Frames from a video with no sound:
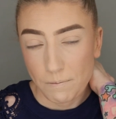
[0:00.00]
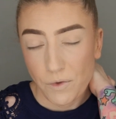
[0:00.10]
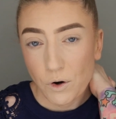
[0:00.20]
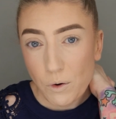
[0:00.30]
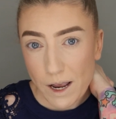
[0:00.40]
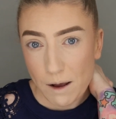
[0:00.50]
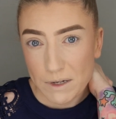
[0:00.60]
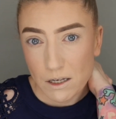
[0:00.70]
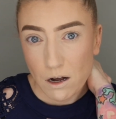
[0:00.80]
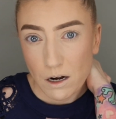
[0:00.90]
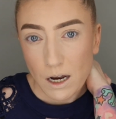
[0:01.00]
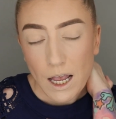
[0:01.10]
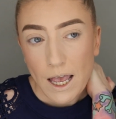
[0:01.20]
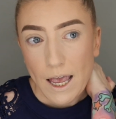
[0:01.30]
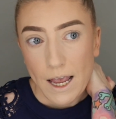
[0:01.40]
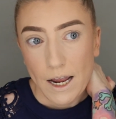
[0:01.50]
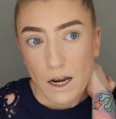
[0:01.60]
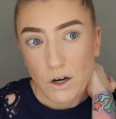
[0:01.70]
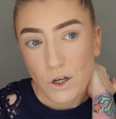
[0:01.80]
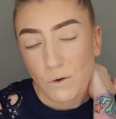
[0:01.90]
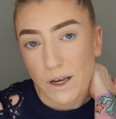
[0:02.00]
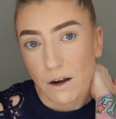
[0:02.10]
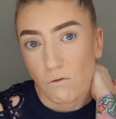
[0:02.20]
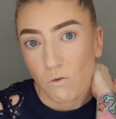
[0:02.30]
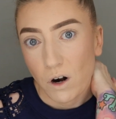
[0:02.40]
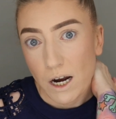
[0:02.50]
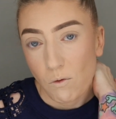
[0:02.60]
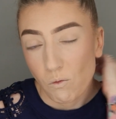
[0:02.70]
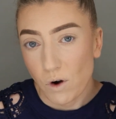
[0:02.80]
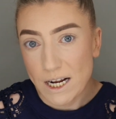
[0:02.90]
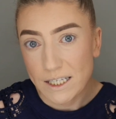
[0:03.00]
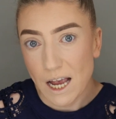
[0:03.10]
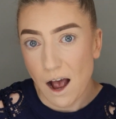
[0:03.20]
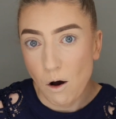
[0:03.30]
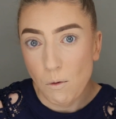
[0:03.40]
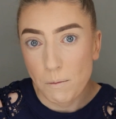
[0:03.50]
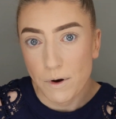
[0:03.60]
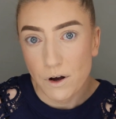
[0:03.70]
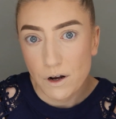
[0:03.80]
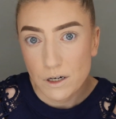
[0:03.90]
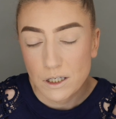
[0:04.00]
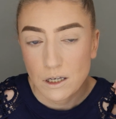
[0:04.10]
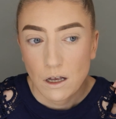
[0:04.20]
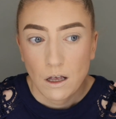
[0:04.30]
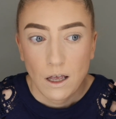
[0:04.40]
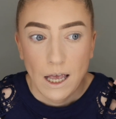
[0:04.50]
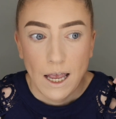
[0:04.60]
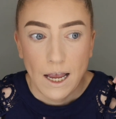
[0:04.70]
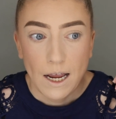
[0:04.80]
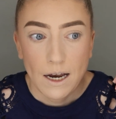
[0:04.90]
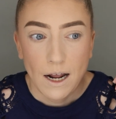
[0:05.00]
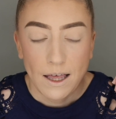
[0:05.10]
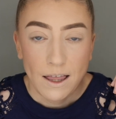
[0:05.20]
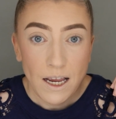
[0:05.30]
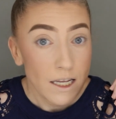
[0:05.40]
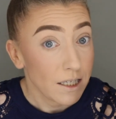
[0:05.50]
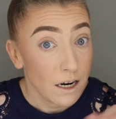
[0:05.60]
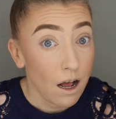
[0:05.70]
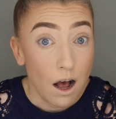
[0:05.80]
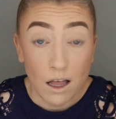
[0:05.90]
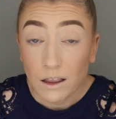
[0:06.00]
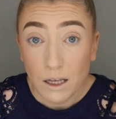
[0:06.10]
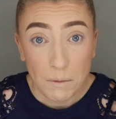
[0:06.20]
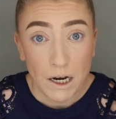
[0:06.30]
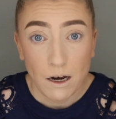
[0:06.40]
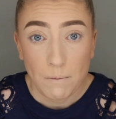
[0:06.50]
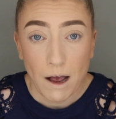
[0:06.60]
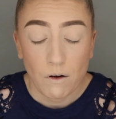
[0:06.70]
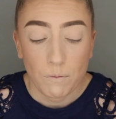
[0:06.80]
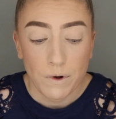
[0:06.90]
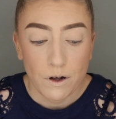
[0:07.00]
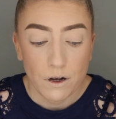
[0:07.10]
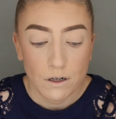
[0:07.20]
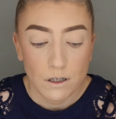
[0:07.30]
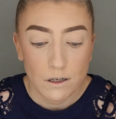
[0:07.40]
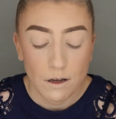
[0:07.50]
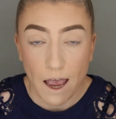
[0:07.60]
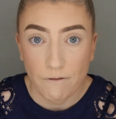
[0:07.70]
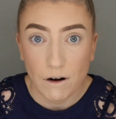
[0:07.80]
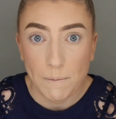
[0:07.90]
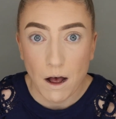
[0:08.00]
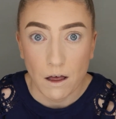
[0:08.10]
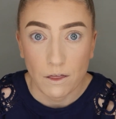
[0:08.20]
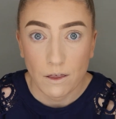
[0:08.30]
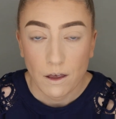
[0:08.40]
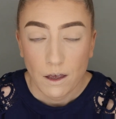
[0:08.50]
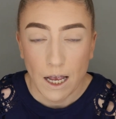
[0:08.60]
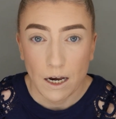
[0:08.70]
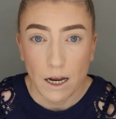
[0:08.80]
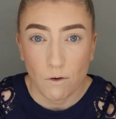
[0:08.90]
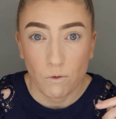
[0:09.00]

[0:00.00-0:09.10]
through Amazon, and you can rent out books, and I think it's an unlimited amount of books every month. And it